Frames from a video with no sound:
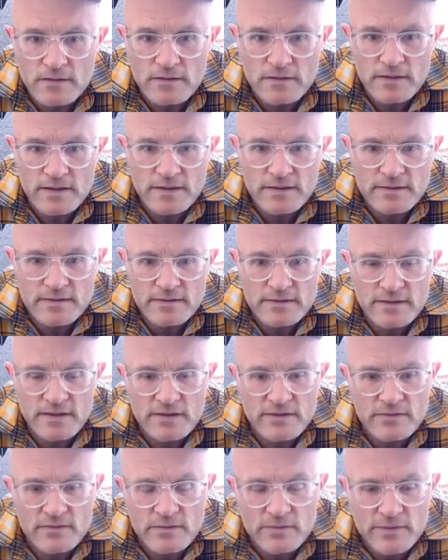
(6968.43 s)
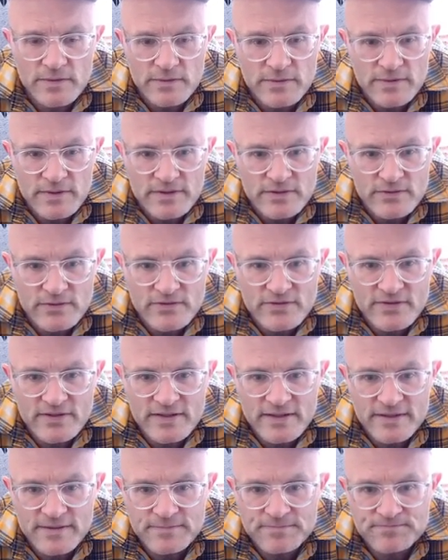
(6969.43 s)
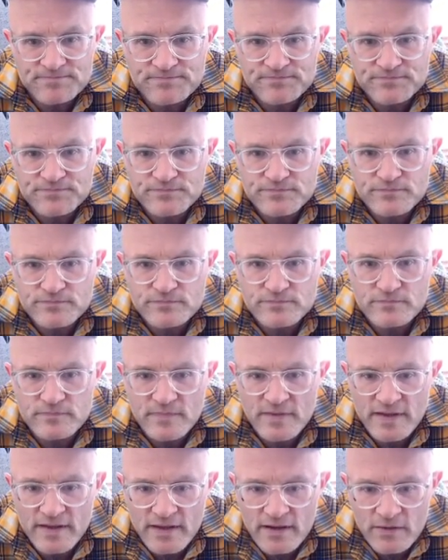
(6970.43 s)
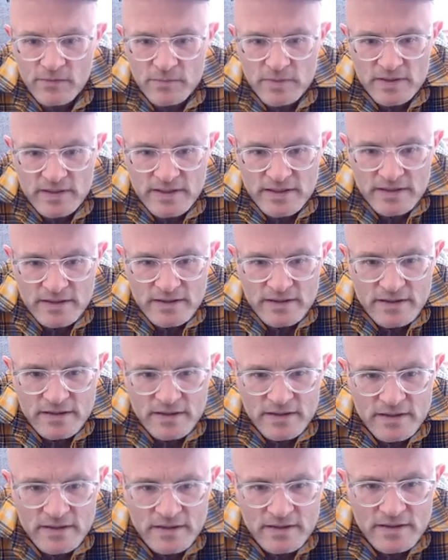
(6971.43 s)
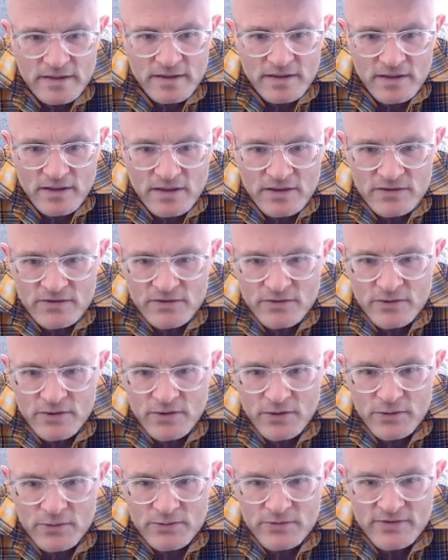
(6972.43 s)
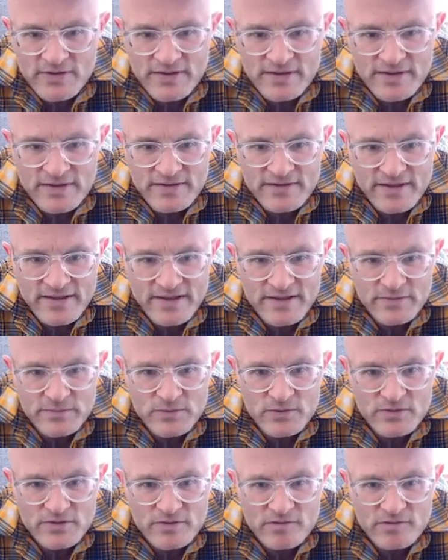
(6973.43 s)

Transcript: right, that's what we were interested in. Now, buddy, aren't you hosing this animal?